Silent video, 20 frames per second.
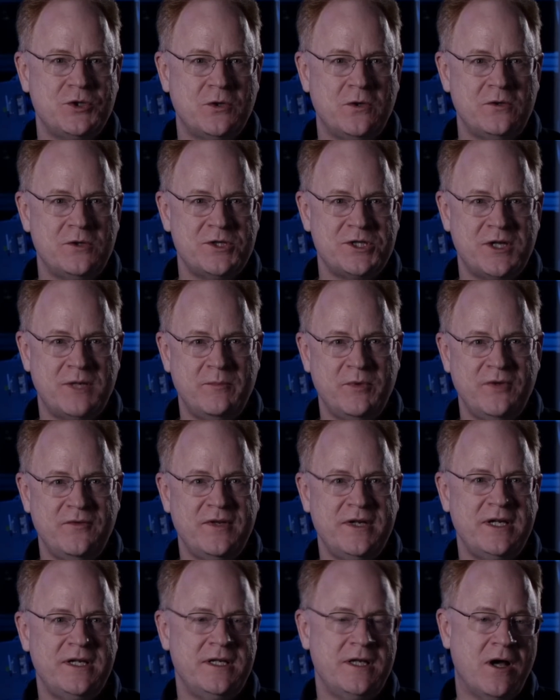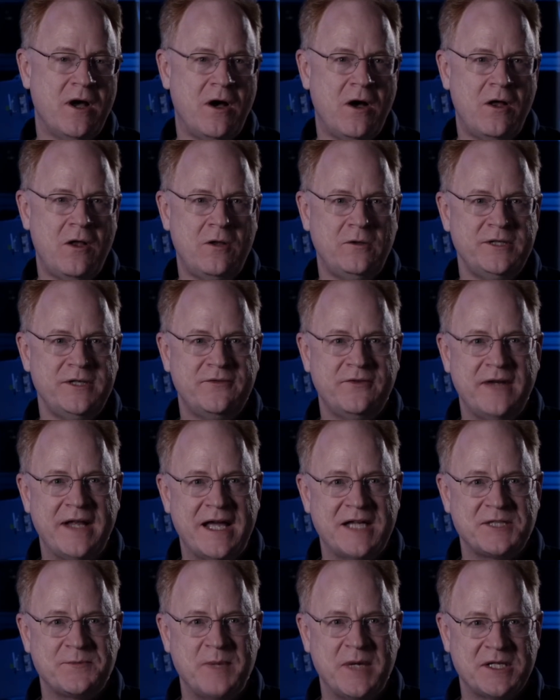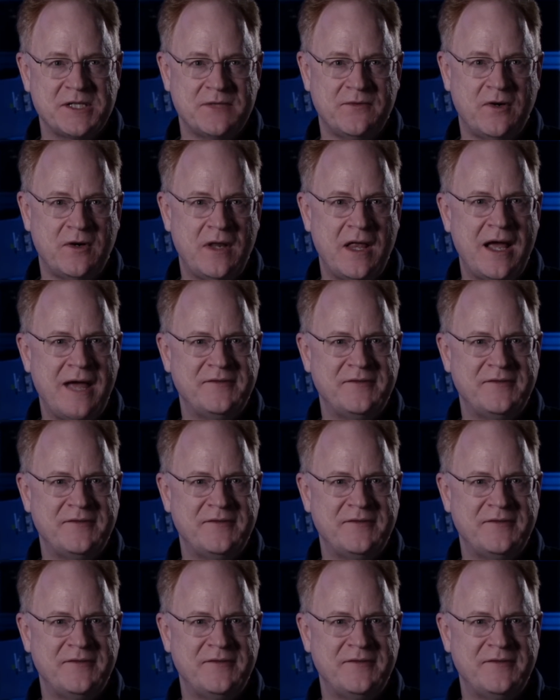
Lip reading: Controllers are moving into all different aspects of our